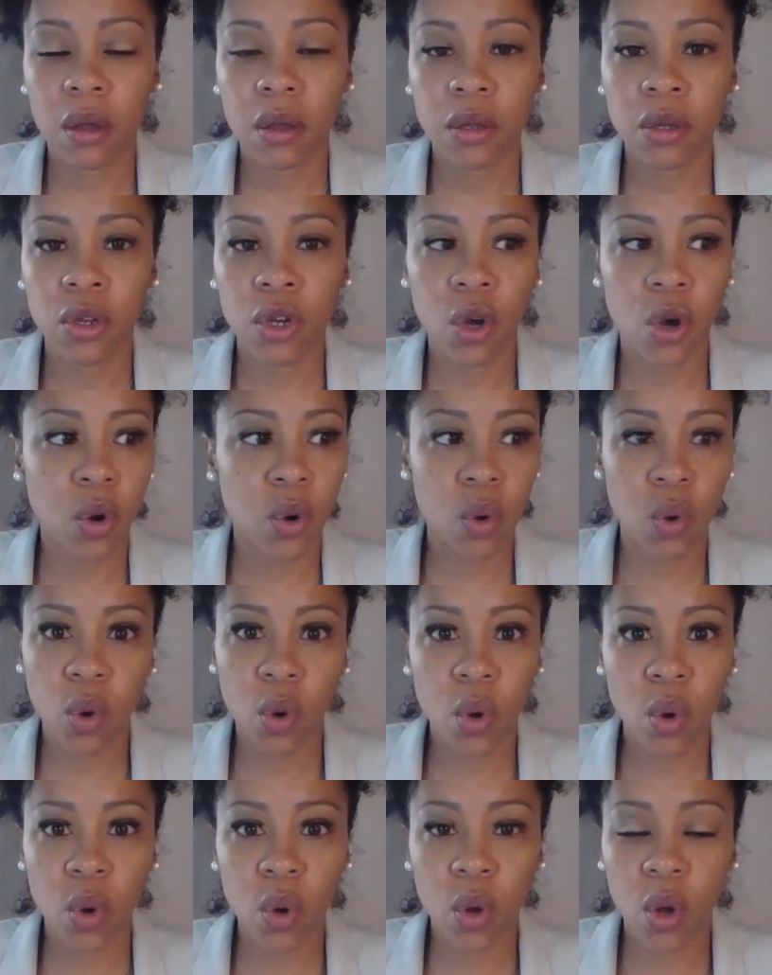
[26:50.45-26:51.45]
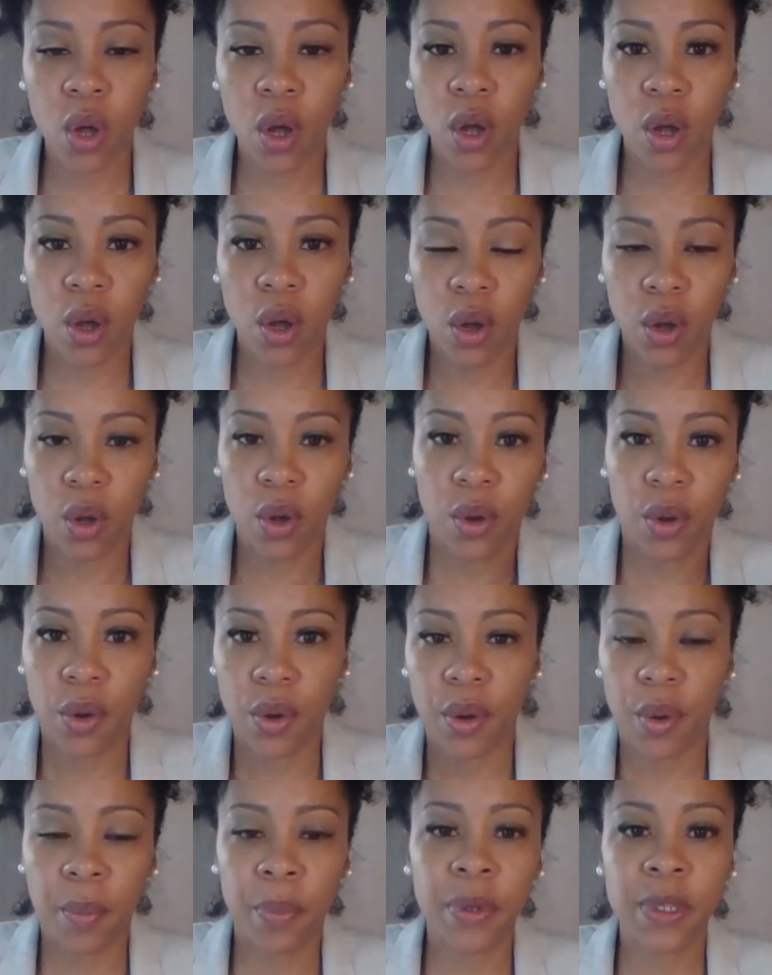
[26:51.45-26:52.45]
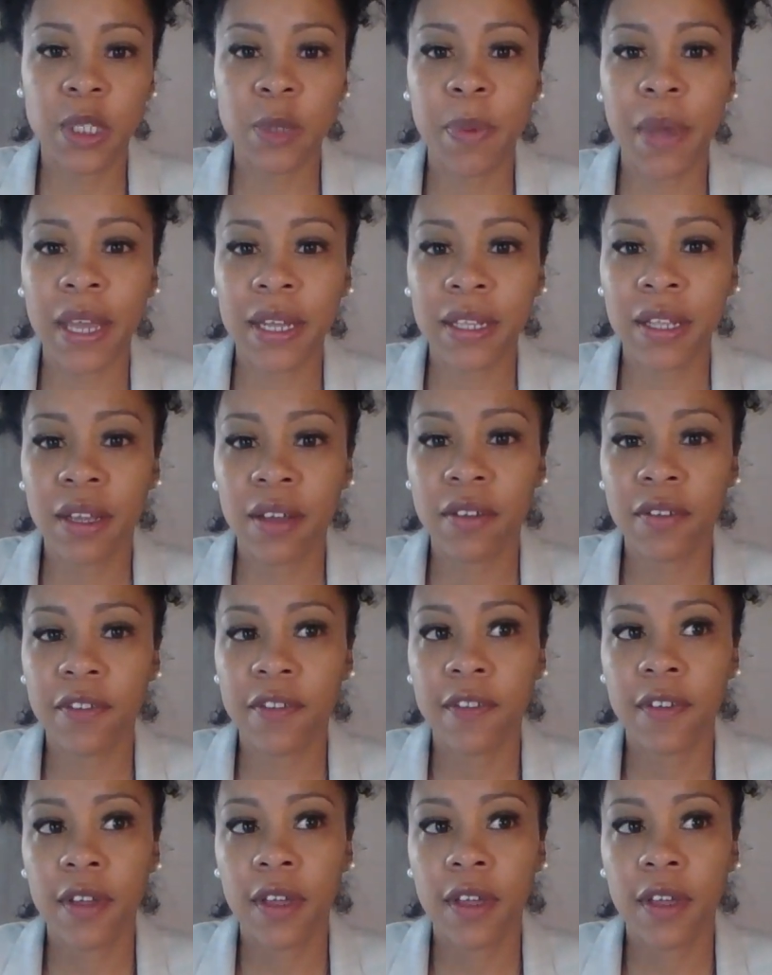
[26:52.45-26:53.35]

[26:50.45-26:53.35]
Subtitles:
you know, perspective.